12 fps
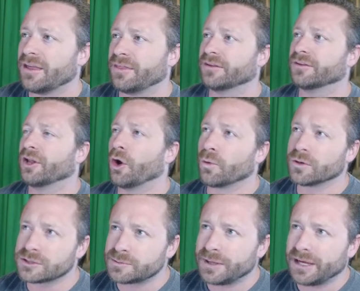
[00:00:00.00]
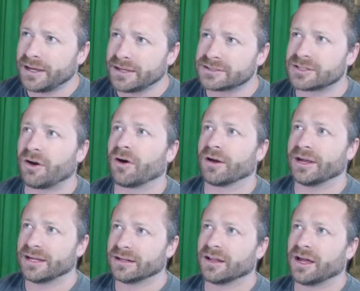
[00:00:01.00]
the lower speeds are
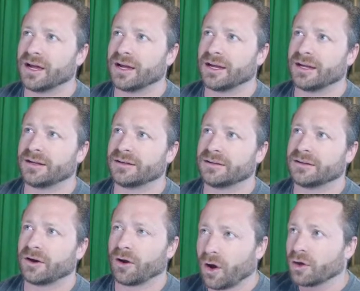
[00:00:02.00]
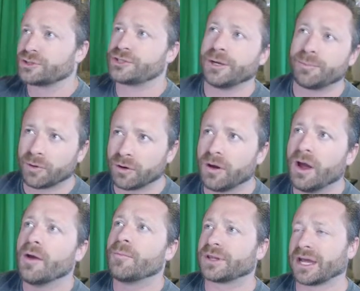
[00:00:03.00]
in line, are cheaper,
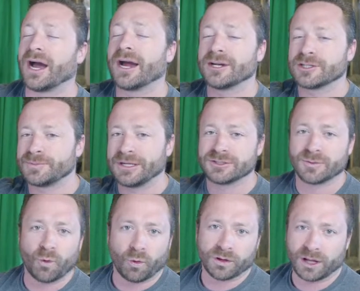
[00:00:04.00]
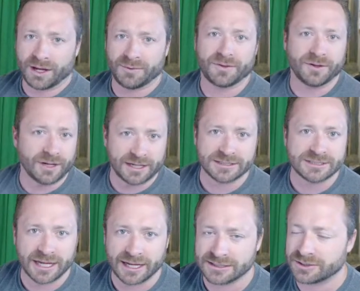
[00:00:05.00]
but the higher speeds are more in line with the United
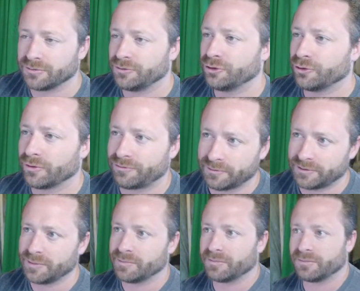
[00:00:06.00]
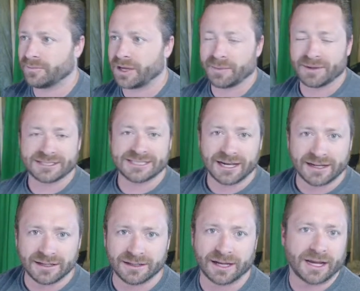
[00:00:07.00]
States. So if you do a 50 megabit a
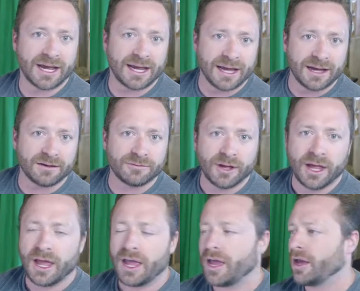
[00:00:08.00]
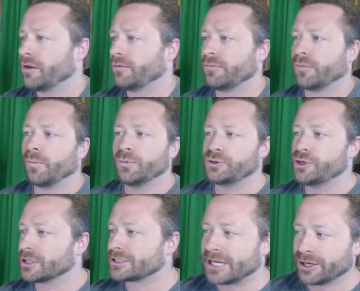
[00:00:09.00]
second like I have,
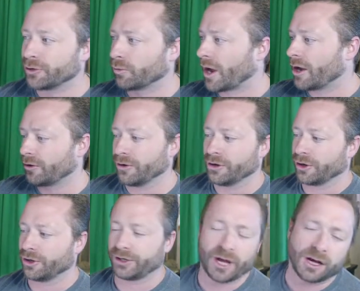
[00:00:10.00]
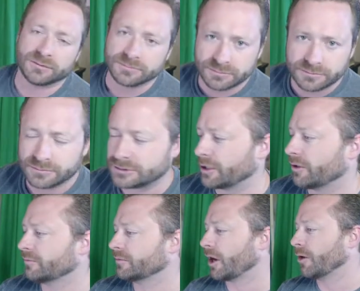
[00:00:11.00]
just get a good router and you're good to go.
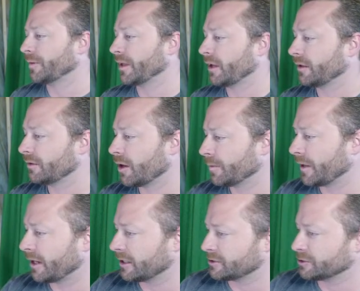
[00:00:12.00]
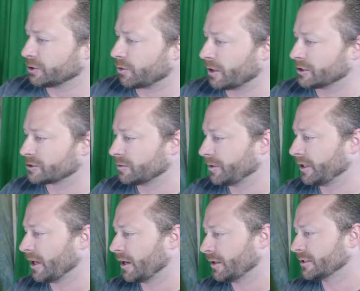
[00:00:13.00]
So I hope that answers your question. But
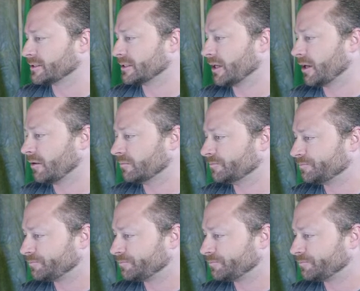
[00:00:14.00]
yeah, it's let